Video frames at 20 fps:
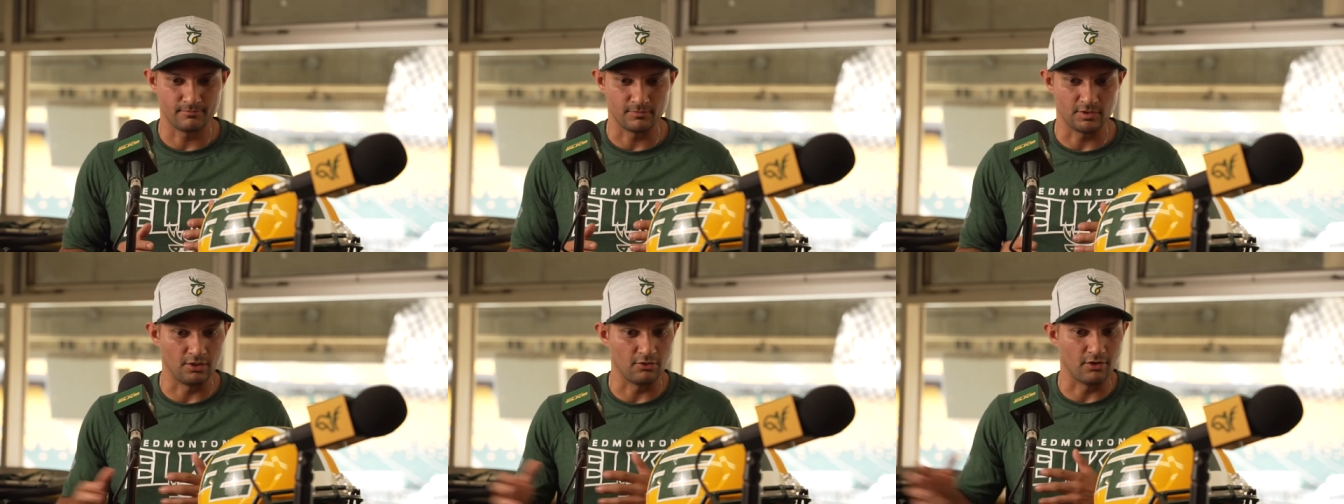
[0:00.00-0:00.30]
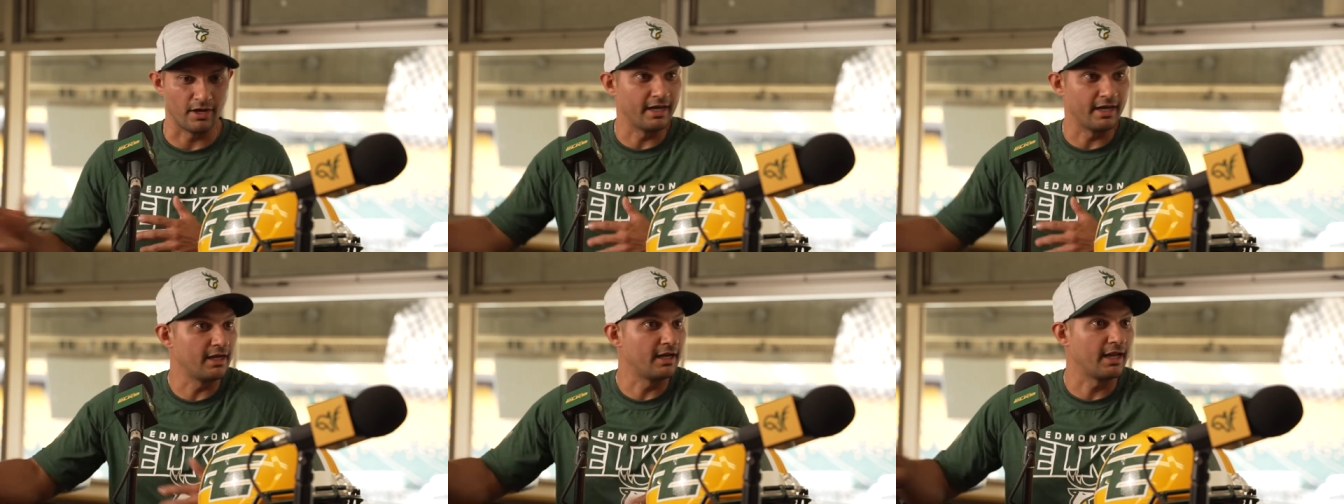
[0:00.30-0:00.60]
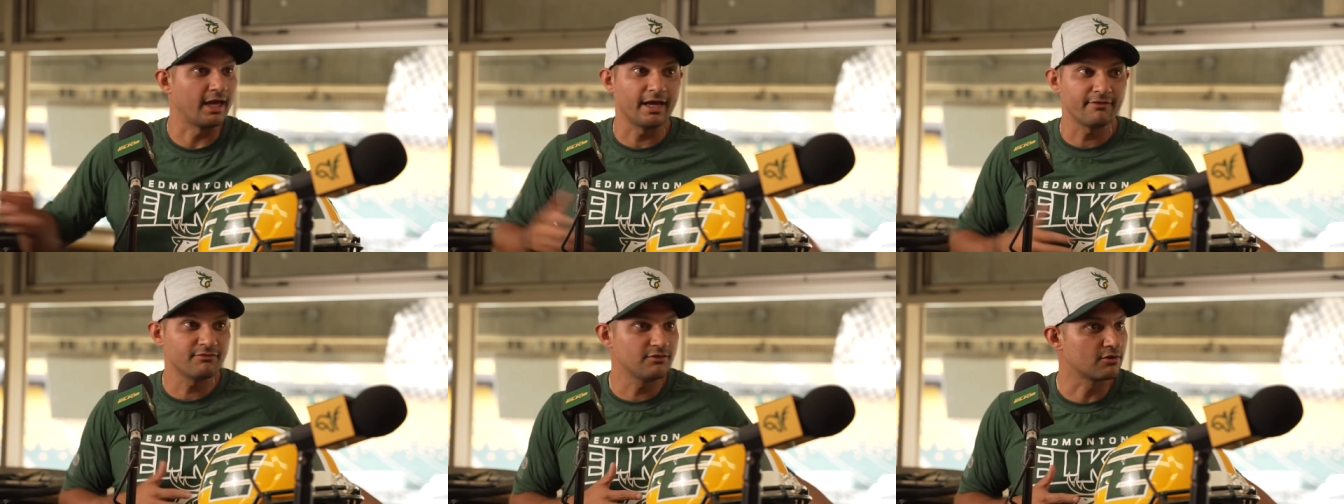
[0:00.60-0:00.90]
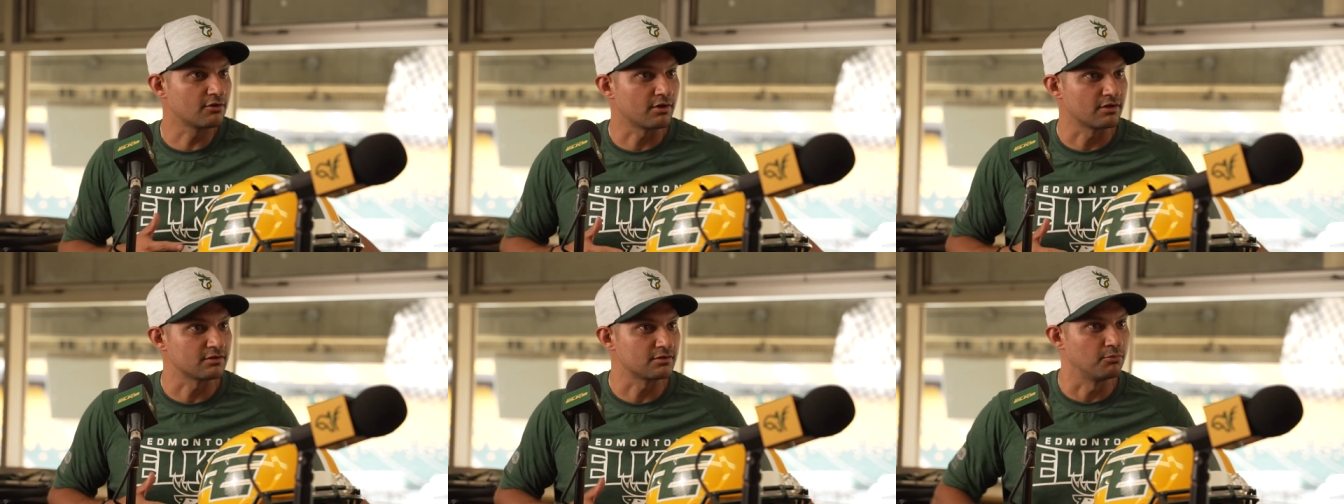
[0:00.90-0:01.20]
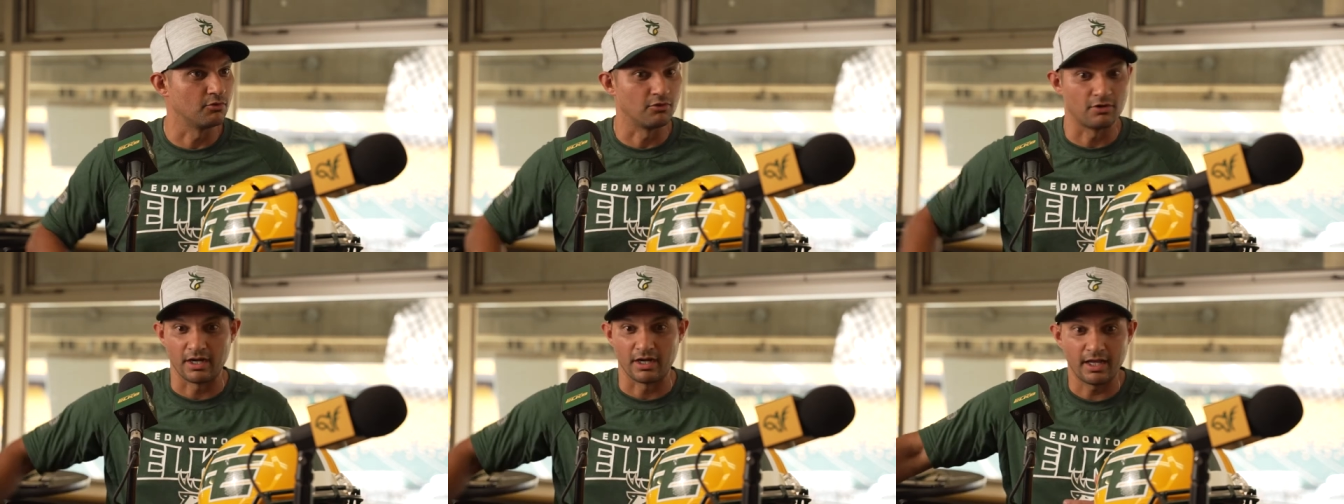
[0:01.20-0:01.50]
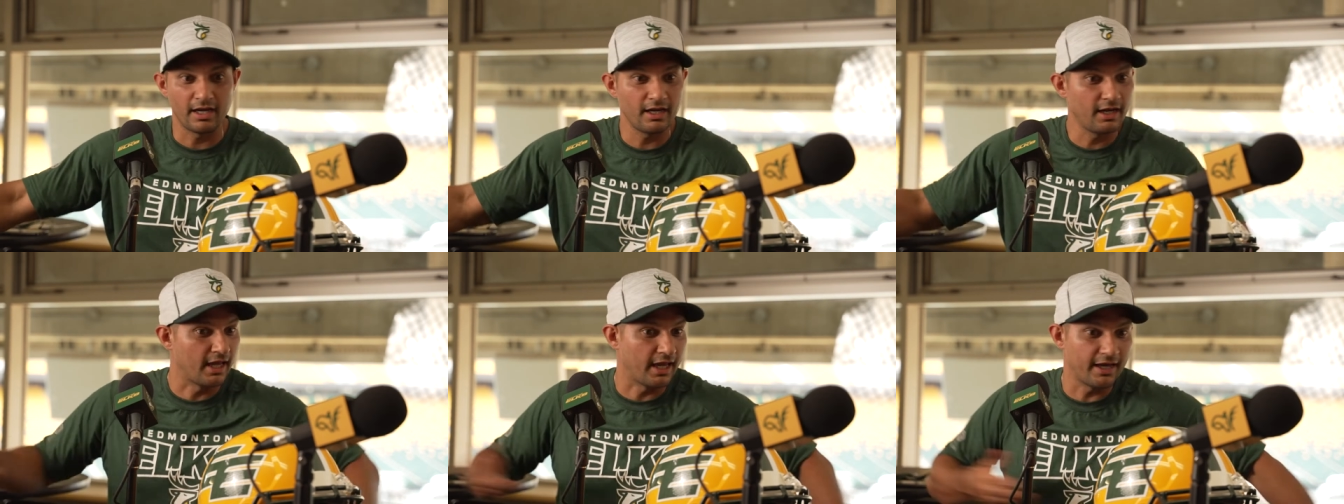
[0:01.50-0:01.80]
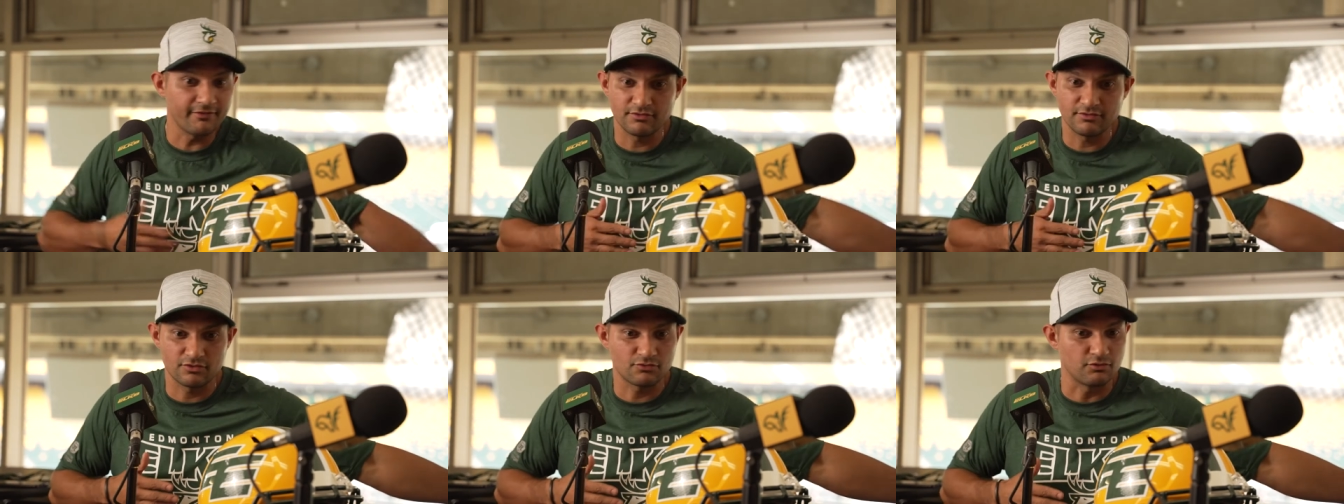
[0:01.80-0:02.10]
You know, I didn't have to cross the border. I didn't
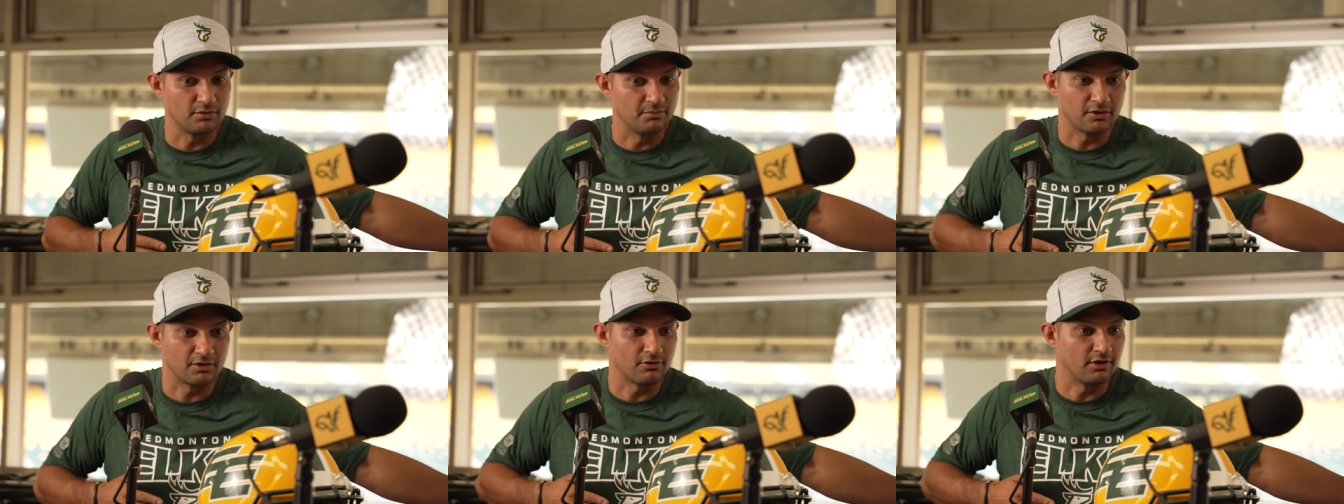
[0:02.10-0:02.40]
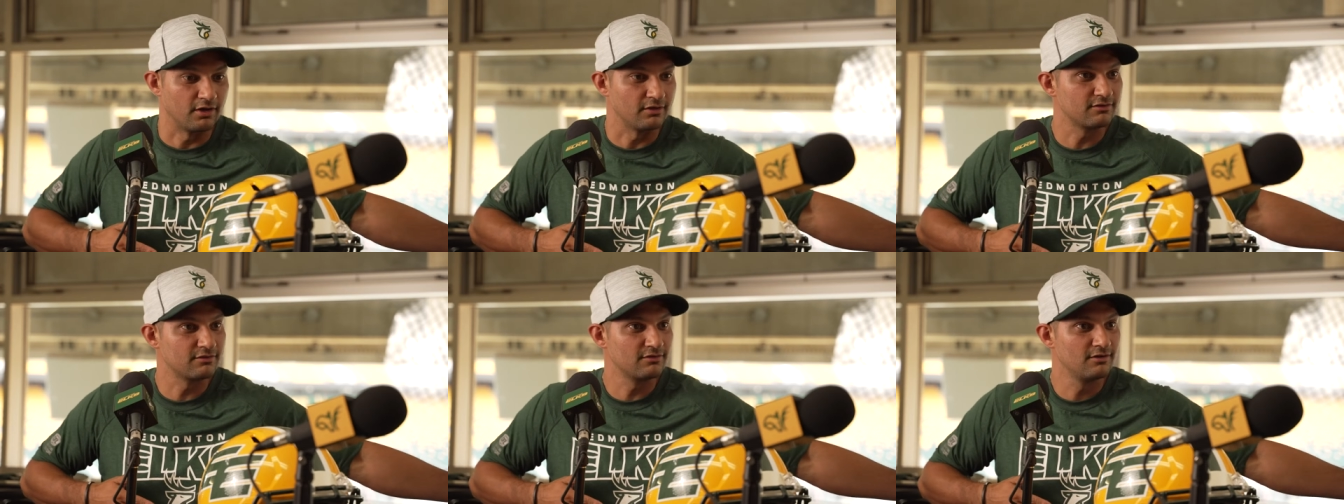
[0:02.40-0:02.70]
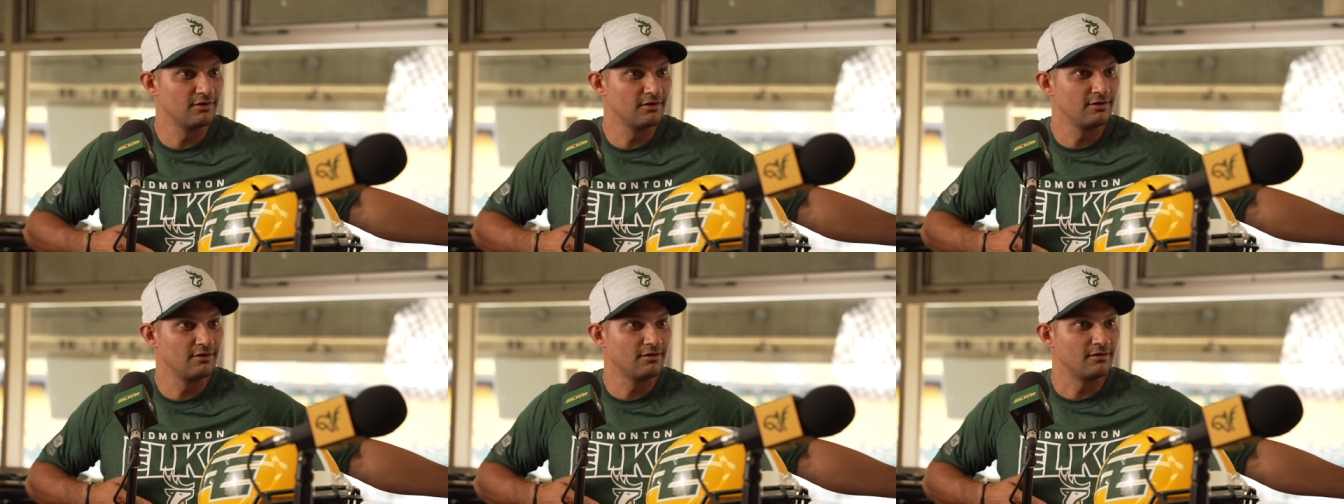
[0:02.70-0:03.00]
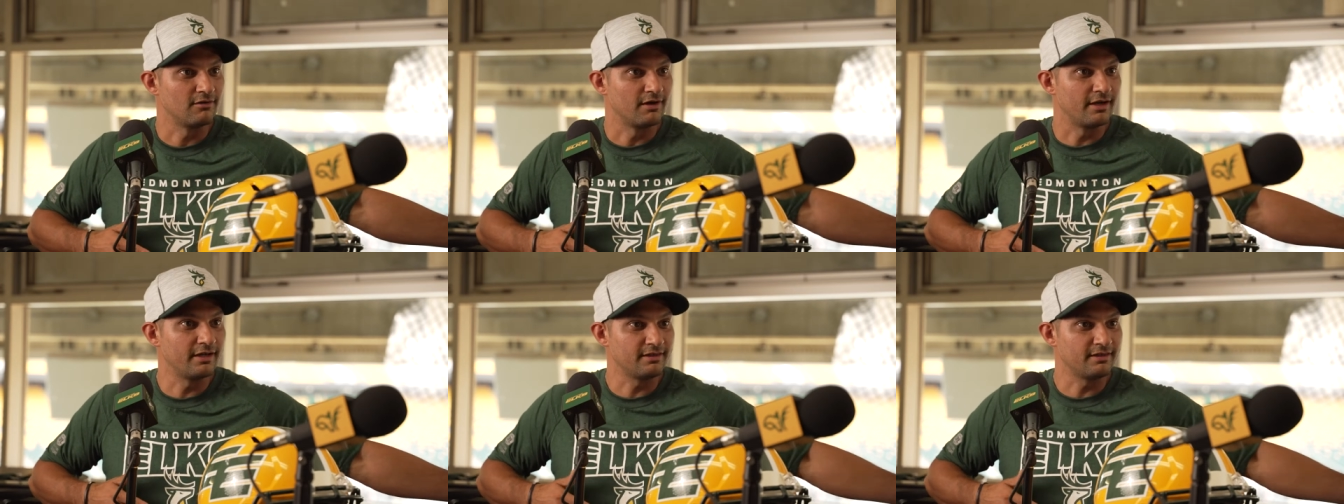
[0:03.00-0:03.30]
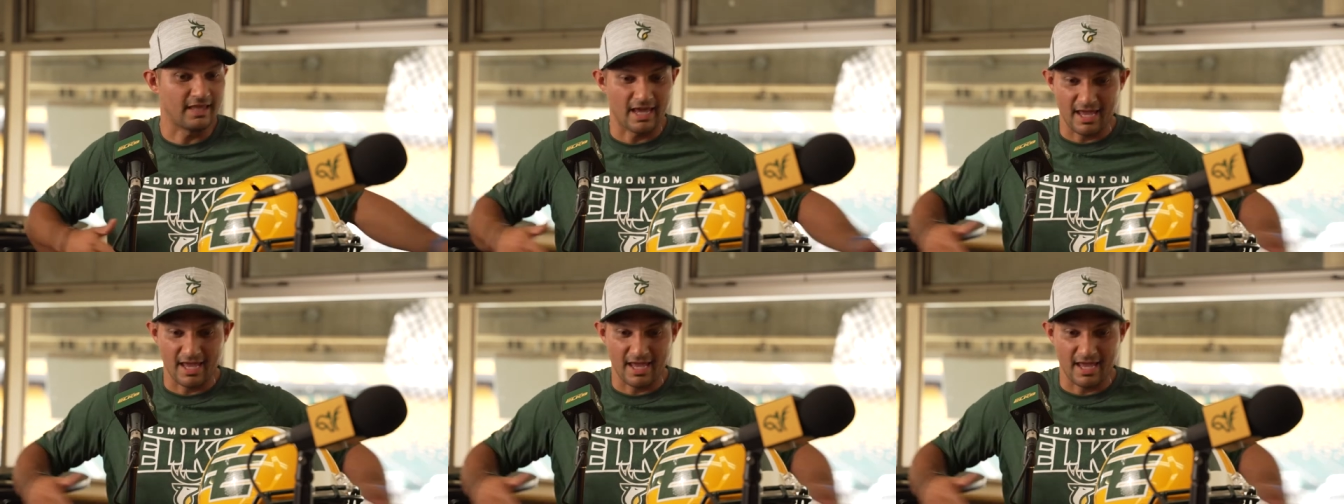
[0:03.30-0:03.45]
have to swim across, right?